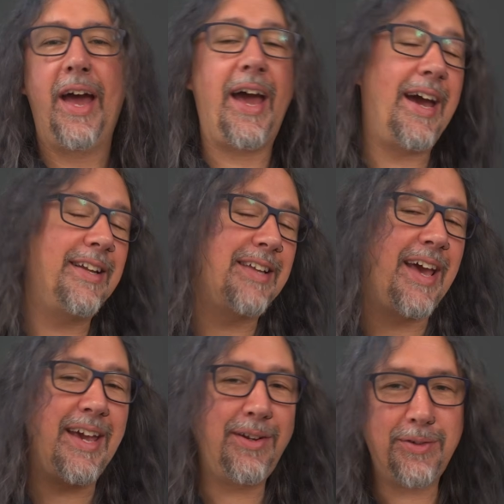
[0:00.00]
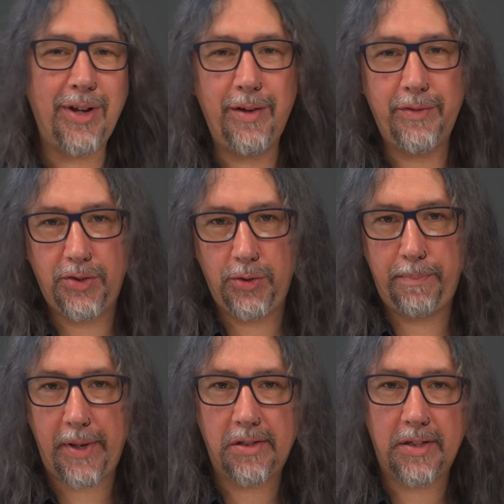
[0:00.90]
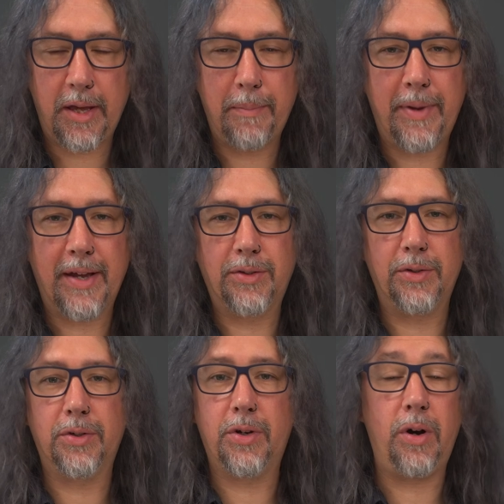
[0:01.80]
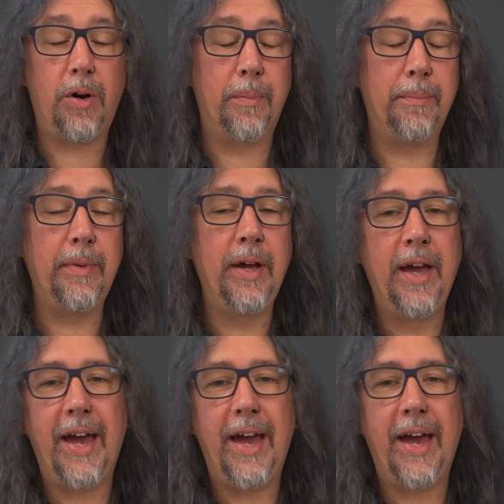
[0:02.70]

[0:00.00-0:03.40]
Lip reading: and head on over to bassgearmag.com